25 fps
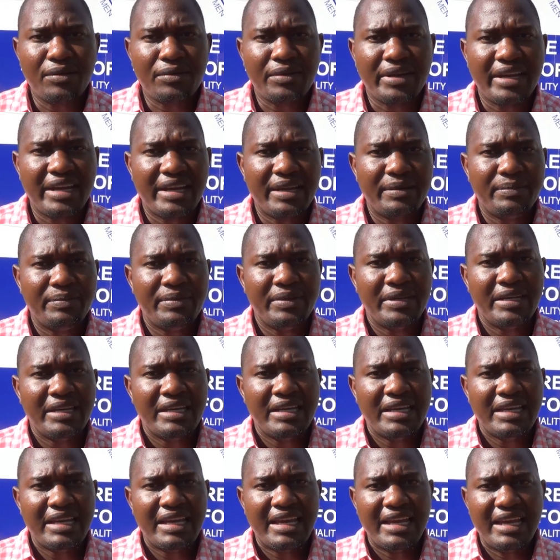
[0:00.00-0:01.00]
rape,
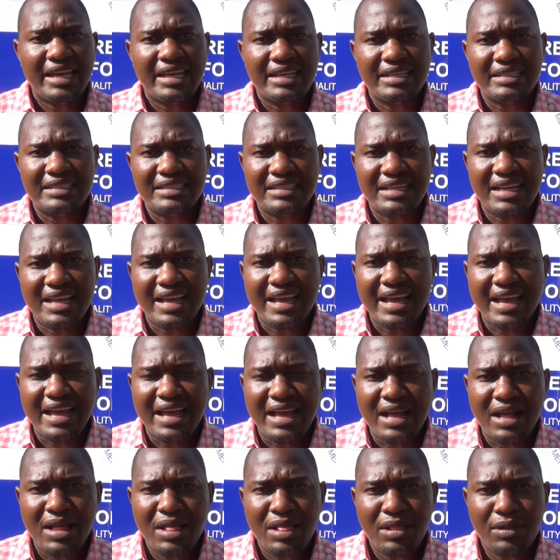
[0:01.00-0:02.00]
and
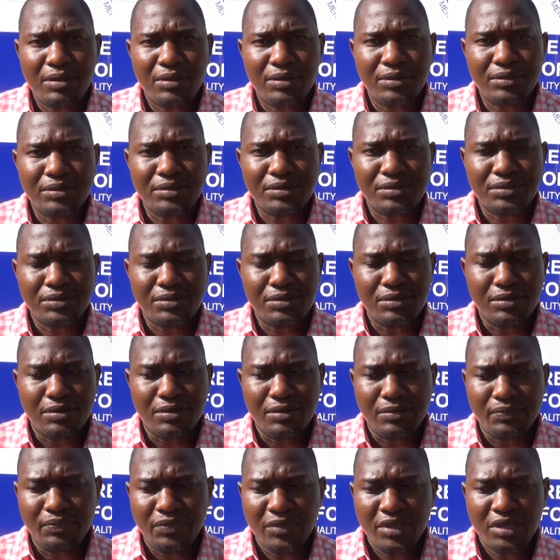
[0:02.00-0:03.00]

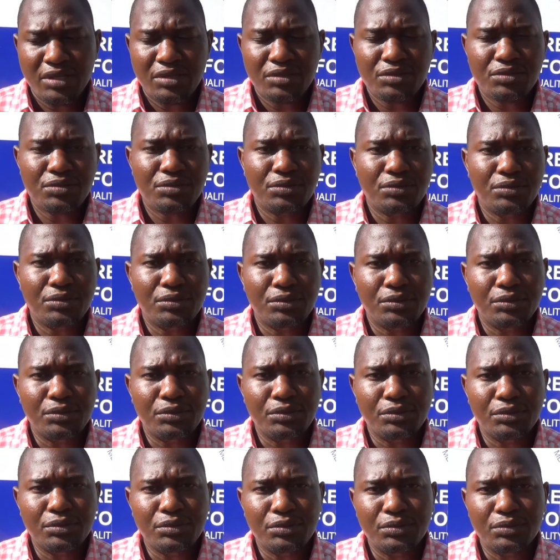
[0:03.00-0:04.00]
also
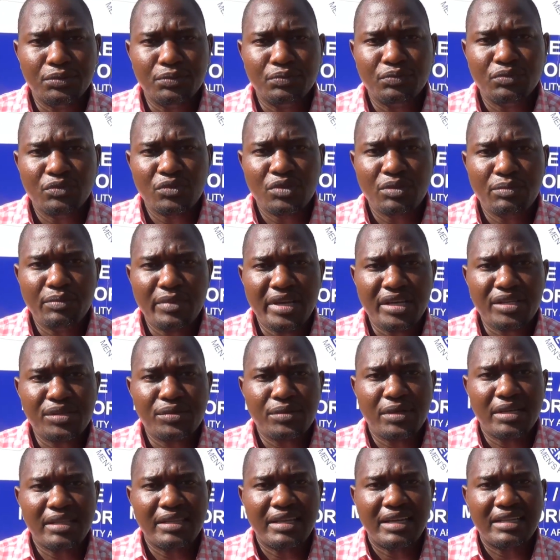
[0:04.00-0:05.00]
to make
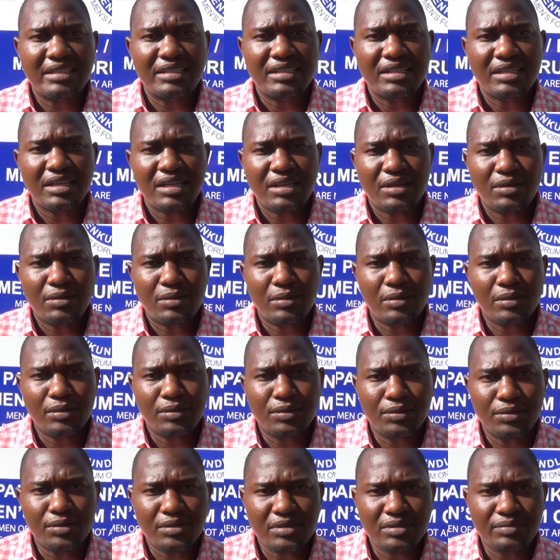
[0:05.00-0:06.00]
sure that all
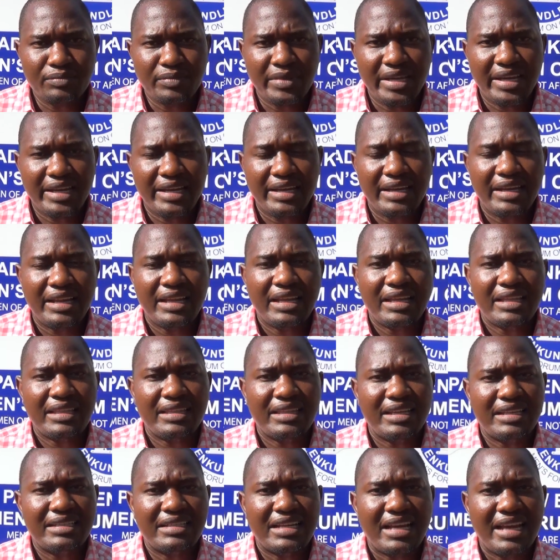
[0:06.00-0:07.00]
those men
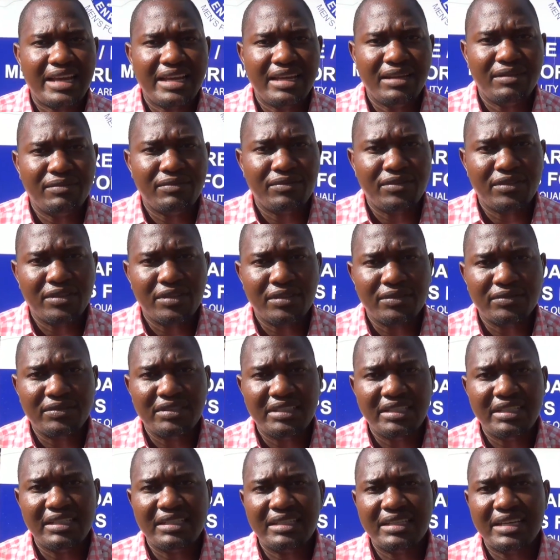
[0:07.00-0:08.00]
that are involved
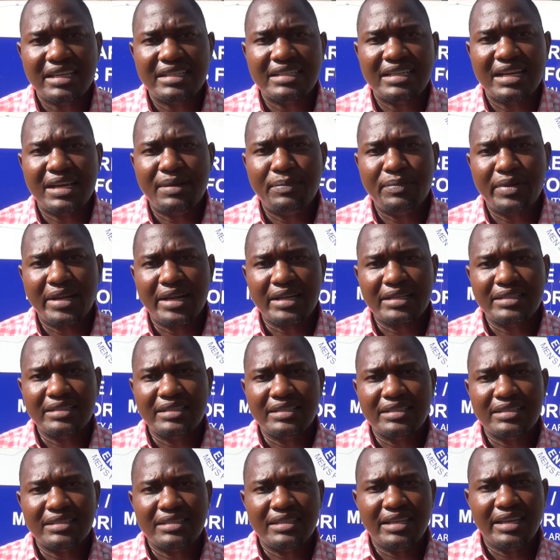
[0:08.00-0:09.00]
in that
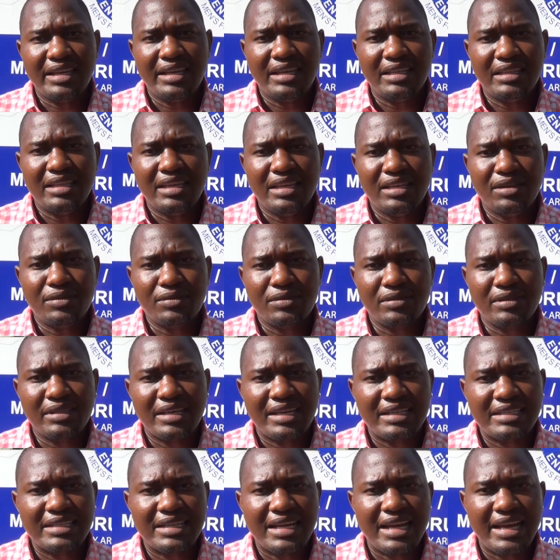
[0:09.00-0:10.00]
practice, they know
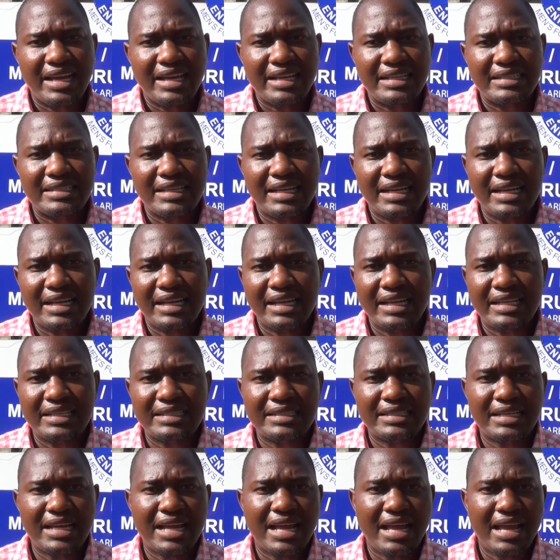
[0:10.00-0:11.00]
that it's
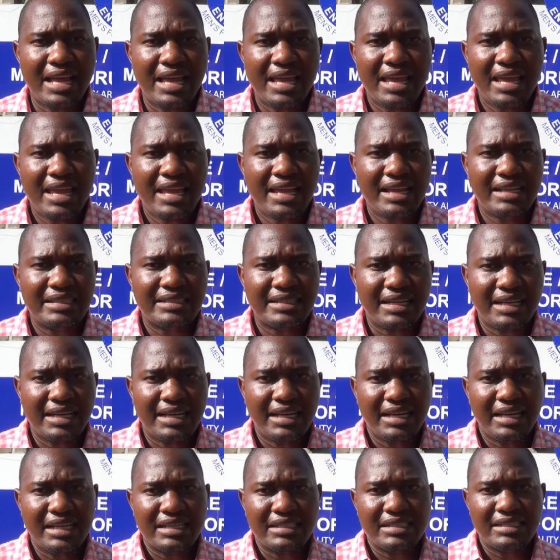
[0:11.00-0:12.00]
against
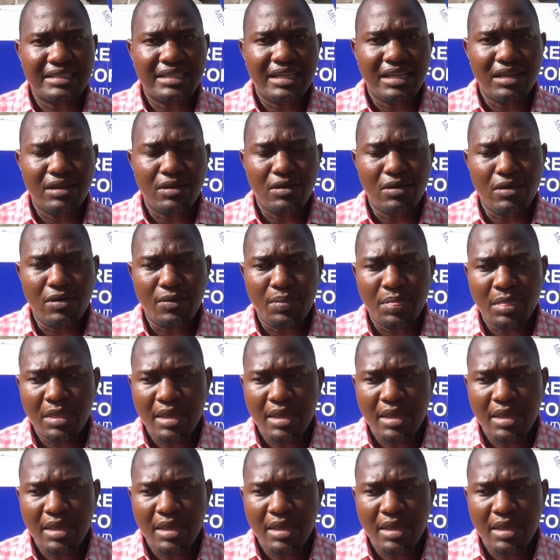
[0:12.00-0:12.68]
the law.